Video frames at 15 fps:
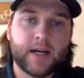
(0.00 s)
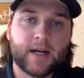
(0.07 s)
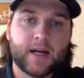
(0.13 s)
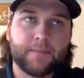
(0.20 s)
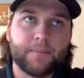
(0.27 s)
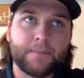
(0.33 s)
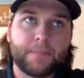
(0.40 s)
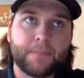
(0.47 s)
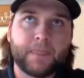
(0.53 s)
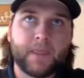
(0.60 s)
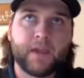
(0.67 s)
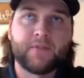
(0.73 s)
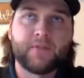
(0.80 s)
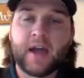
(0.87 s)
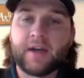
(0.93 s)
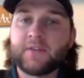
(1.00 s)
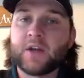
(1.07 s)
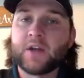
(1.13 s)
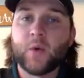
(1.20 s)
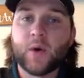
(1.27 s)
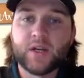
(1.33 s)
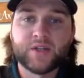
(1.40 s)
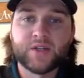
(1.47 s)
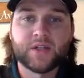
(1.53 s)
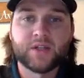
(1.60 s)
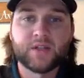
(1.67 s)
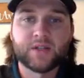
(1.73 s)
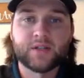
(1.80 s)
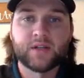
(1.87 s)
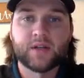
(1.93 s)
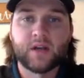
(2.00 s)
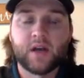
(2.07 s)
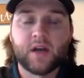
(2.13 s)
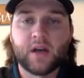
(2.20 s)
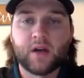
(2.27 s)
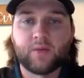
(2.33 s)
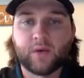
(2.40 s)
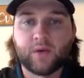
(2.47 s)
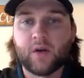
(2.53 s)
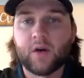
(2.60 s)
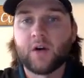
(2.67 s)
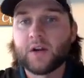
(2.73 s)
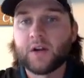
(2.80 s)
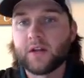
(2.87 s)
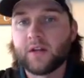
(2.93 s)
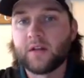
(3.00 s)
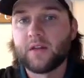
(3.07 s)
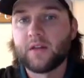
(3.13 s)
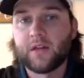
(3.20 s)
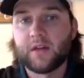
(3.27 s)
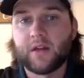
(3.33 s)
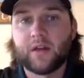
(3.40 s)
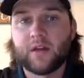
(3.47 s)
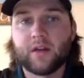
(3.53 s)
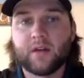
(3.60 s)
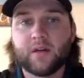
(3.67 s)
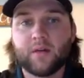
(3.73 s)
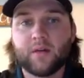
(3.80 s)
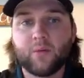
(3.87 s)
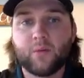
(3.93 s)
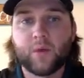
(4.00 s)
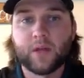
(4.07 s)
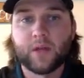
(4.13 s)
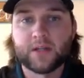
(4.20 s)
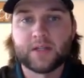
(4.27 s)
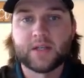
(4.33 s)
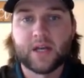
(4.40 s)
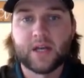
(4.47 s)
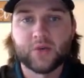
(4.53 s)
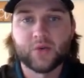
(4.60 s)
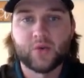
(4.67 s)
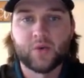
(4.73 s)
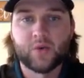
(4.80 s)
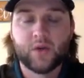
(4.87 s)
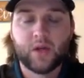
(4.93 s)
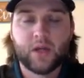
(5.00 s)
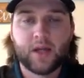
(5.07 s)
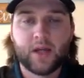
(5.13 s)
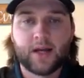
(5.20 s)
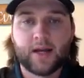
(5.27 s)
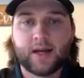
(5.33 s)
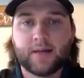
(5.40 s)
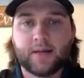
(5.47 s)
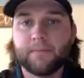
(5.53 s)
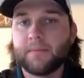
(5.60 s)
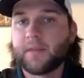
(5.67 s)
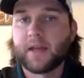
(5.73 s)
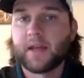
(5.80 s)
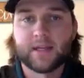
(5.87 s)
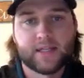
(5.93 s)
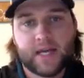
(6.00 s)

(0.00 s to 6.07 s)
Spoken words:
If they have any questions regarding the weekly schedule, they can